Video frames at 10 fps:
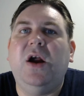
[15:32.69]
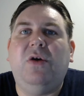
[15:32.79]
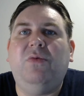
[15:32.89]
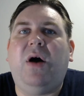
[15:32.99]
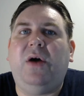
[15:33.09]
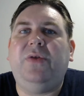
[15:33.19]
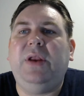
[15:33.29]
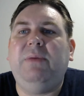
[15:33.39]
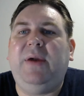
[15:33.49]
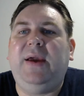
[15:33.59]
rather
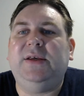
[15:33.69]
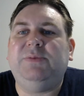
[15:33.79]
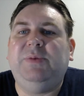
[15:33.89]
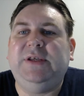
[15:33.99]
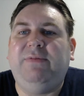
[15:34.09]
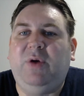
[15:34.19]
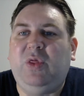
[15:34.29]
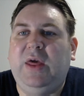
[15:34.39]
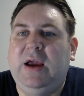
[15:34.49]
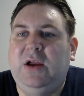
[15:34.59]
than it being a specific
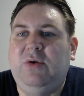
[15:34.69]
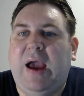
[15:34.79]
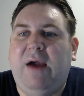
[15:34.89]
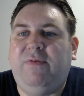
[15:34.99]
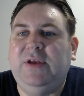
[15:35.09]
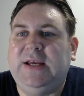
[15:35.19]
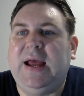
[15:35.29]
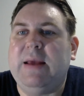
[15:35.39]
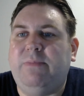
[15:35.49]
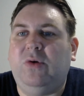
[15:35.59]
thing and you having to
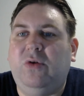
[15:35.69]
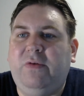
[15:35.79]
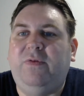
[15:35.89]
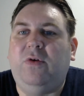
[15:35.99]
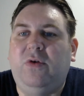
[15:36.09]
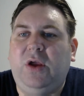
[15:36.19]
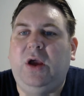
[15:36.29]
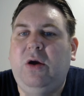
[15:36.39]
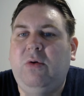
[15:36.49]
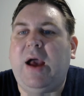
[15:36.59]
get it bought for
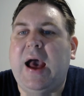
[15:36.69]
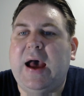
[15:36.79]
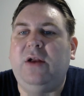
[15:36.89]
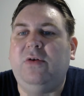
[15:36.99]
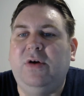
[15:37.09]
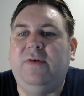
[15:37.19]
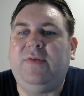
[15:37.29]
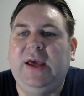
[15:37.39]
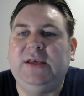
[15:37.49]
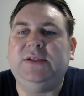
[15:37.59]
you and all of
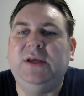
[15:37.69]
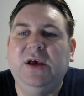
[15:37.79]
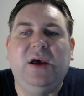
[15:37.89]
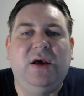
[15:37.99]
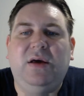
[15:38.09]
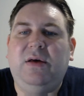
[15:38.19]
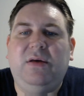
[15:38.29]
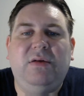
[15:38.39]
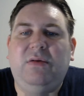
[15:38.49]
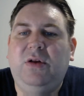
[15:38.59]
this.
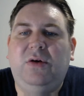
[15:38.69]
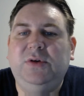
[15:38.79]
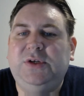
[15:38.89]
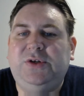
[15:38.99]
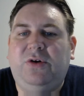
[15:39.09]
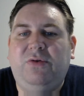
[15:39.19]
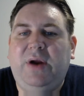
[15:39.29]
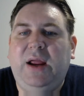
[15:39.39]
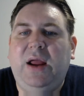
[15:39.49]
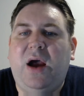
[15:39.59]
Long
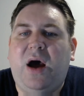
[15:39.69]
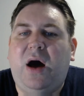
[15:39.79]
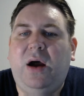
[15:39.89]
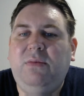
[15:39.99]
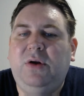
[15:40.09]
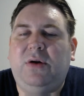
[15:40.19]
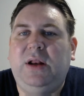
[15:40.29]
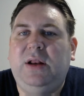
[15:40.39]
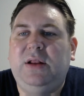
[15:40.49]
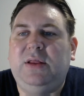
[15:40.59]
story, I'm not
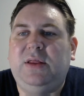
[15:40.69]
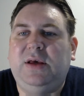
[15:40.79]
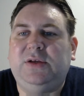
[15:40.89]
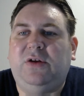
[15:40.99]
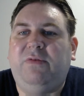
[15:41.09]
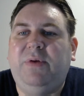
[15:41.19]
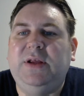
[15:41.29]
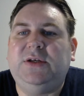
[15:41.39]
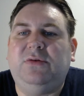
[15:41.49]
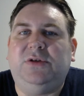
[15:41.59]
in the sort of
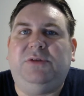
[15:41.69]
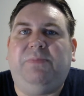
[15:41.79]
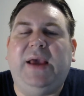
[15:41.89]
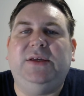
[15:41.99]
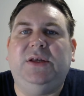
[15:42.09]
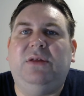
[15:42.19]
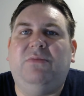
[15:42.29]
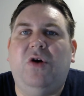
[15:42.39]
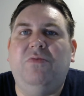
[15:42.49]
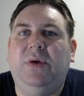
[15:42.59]
political space at the
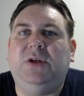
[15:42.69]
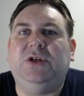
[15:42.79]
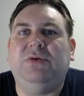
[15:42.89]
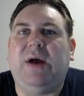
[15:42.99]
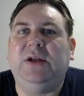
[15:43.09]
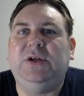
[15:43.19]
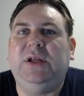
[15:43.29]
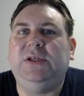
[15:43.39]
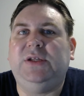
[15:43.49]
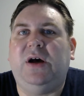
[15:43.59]
moment to
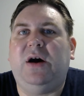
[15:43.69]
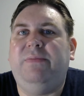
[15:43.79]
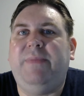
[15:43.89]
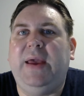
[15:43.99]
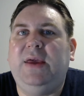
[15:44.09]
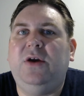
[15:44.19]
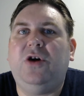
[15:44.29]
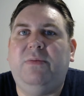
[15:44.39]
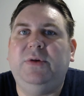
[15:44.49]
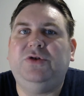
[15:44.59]
actually start making
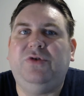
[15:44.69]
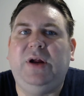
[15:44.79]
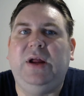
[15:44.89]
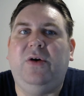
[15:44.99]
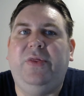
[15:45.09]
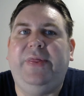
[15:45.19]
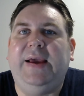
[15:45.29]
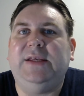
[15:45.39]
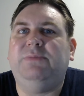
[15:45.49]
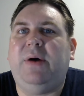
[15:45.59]
commentary on
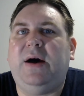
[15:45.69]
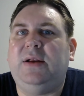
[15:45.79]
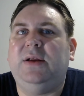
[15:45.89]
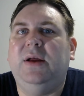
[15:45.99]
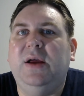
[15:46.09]
this, but